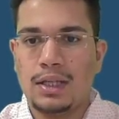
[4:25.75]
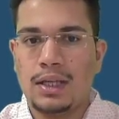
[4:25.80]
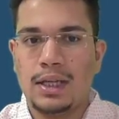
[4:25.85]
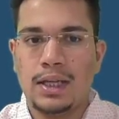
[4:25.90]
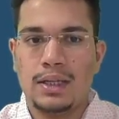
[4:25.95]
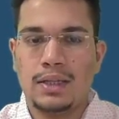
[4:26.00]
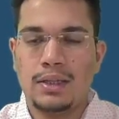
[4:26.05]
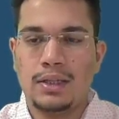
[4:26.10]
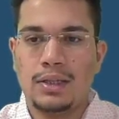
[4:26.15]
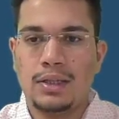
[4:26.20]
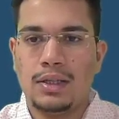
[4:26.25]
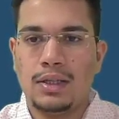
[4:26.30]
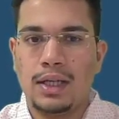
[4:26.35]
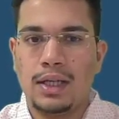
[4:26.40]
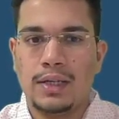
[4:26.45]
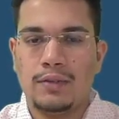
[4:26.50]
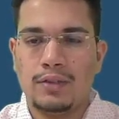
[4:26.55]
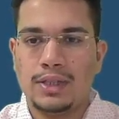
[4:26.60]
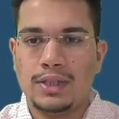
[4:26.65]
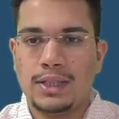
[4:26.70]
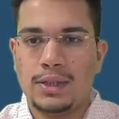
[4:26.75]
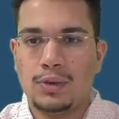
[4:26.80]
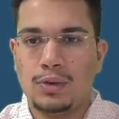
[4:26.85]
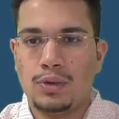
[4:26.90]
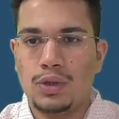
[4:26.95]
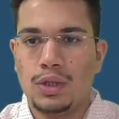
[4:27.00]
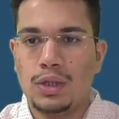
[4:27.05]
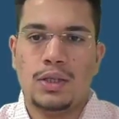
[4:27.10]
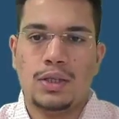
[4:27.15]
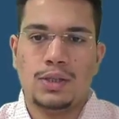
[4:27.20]
And 9, 1, 0.
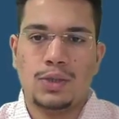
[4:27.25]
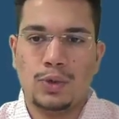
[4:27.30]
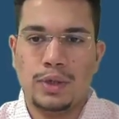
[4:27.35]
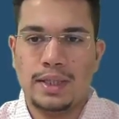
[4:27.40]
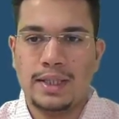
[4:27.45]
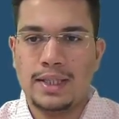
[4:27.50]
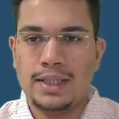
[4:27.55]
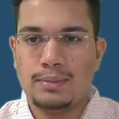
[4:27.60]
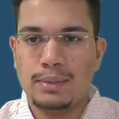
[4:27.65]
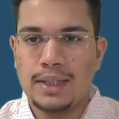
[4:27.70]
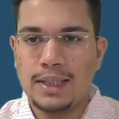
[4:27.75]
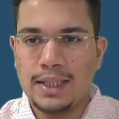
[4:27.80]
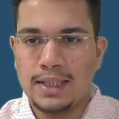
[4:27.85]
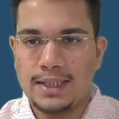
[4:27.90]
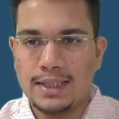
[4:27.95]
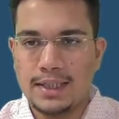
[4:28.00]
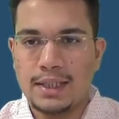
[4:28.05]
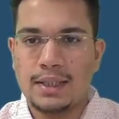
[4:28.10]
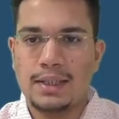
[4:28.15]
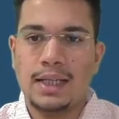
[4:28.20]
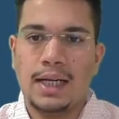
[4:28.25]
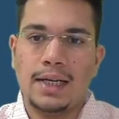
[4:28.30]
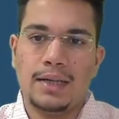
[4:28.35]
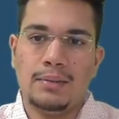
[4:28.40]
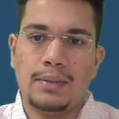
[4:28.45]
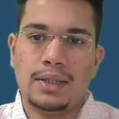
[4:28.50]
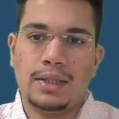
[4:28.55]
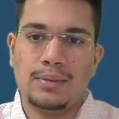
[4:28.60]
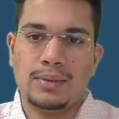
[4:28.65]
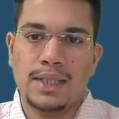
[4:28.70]
So in this matrix, that
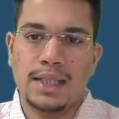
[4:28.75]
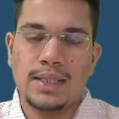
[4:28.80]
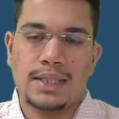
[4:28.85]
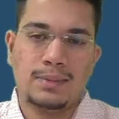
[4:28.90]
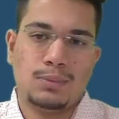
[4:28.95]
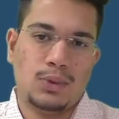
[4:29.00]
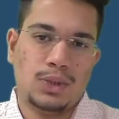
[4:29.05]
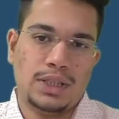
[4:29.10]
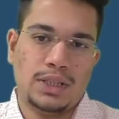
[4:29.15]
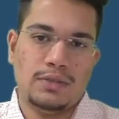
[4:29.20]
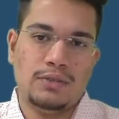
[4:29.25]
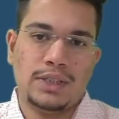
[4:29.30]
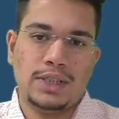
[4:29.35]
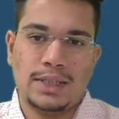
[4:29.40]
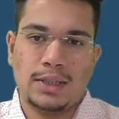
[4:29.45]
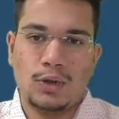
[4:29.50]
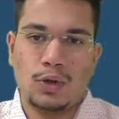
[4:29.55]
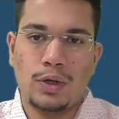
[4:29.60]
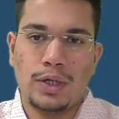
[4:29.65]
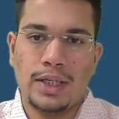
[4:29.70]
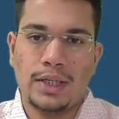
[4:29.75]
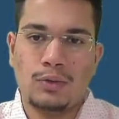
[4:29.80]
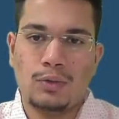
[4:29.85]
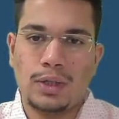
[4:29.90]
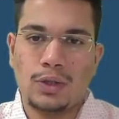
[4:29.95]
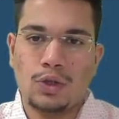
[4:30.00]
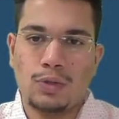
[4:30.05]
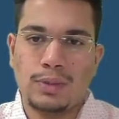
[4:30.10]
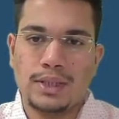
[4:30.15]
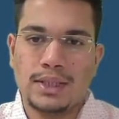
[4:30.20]
element comes at this position, which is the coordinate
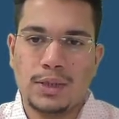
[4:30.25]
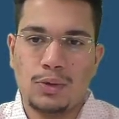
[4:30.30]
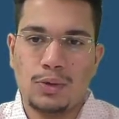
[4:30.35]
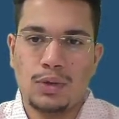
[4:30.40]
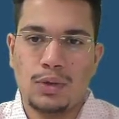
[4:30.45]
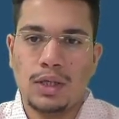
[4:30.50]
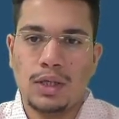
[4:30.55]
1, 0.